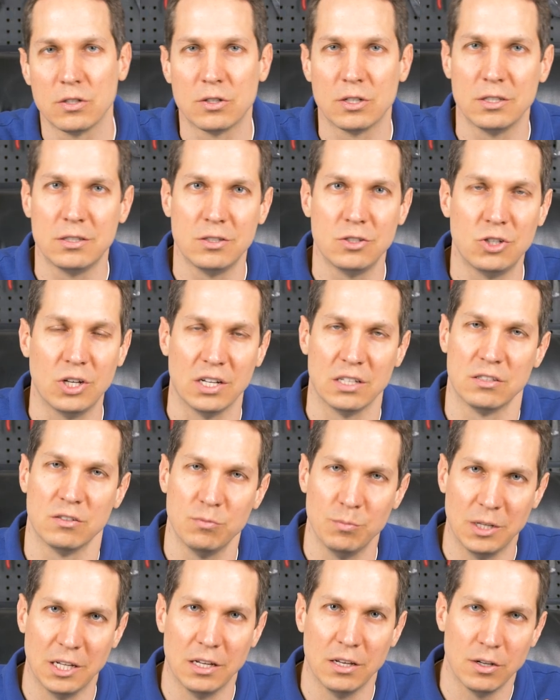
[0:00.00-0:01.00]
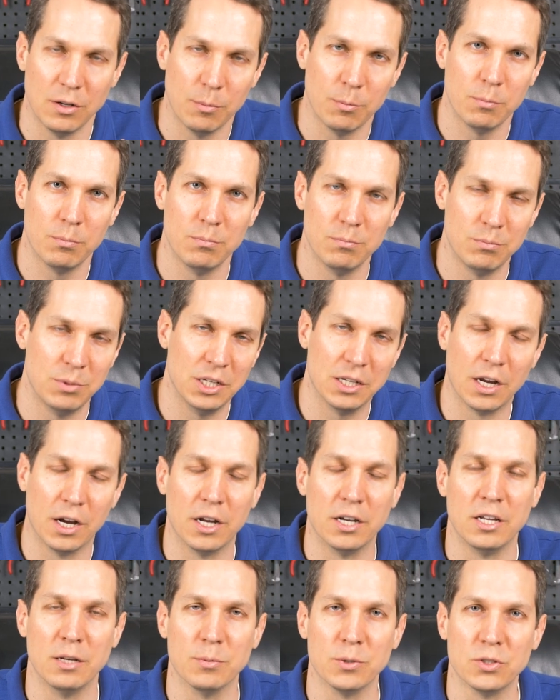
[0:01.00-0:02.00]
increase the chance of me being
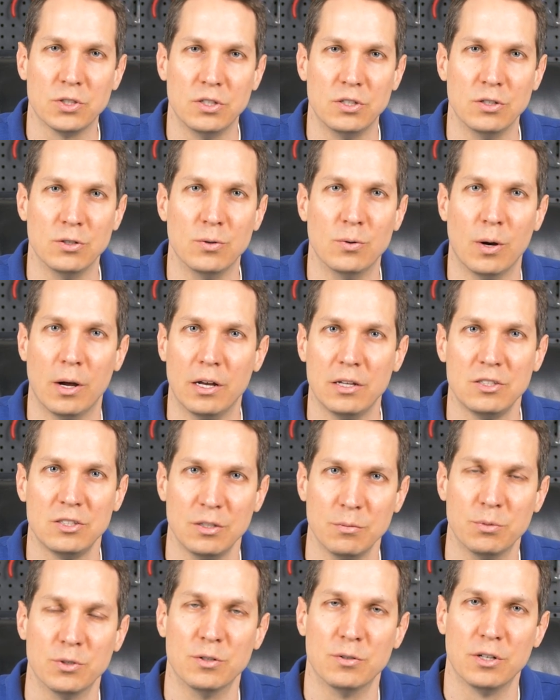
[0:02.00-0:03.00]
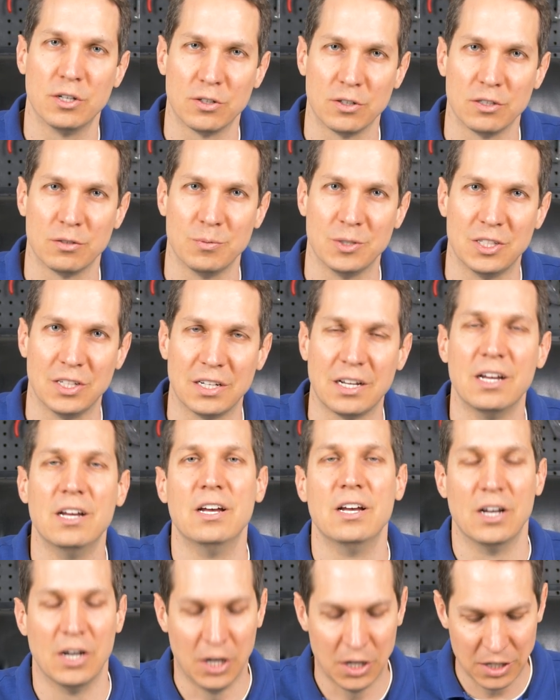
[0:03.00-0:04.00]
unable to do simple arithmetic
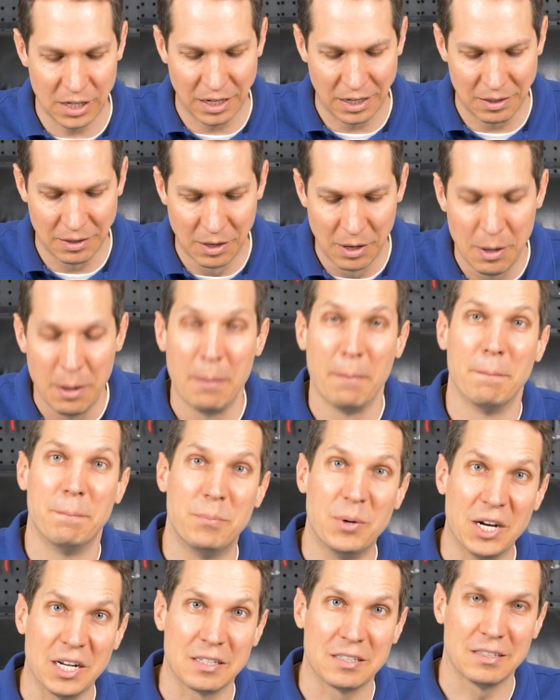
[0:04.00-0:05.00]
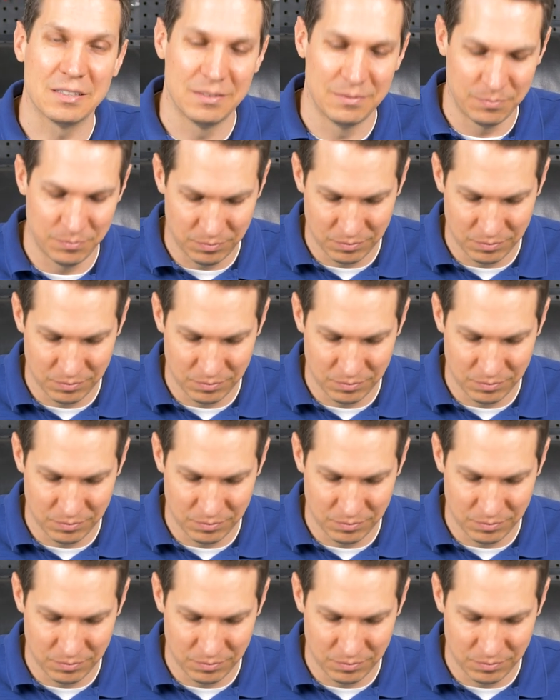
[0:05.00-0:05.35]
again. But